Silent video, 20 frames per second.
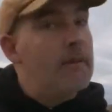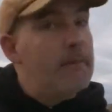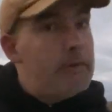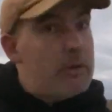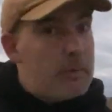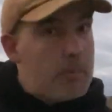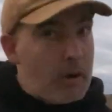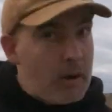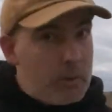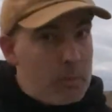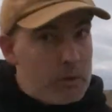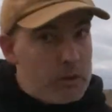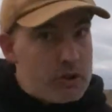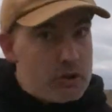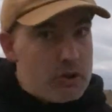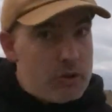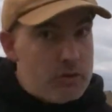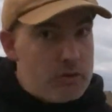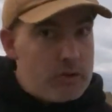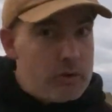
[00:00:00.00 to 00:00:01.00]
You might want to
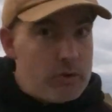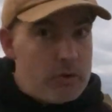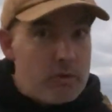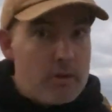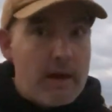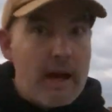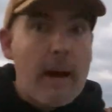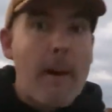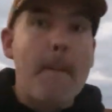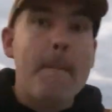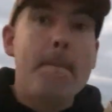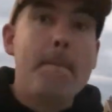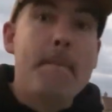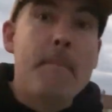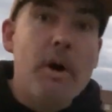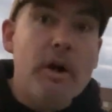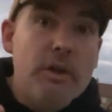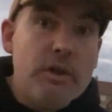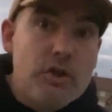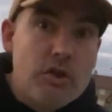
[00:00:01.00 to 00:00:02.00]
choose to do that,
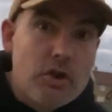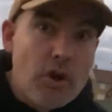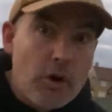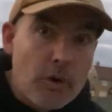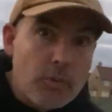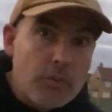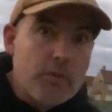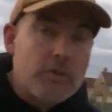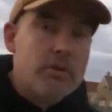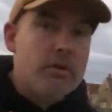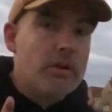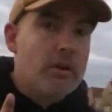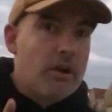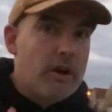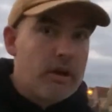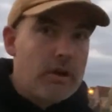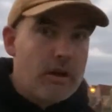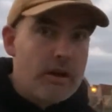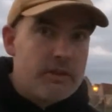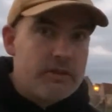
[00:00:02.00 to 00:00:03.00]
but don't,
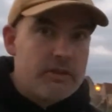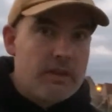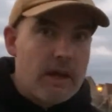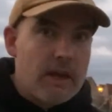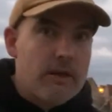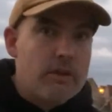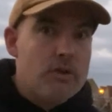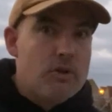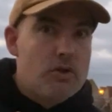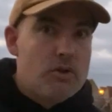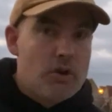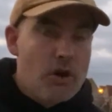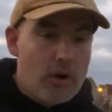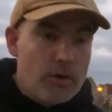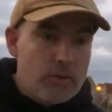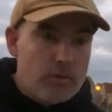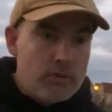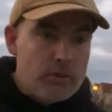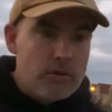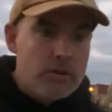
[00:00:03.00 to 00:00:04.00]
like I said,
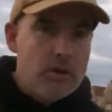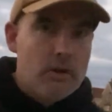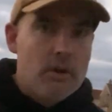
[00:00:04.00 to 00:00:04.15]
don't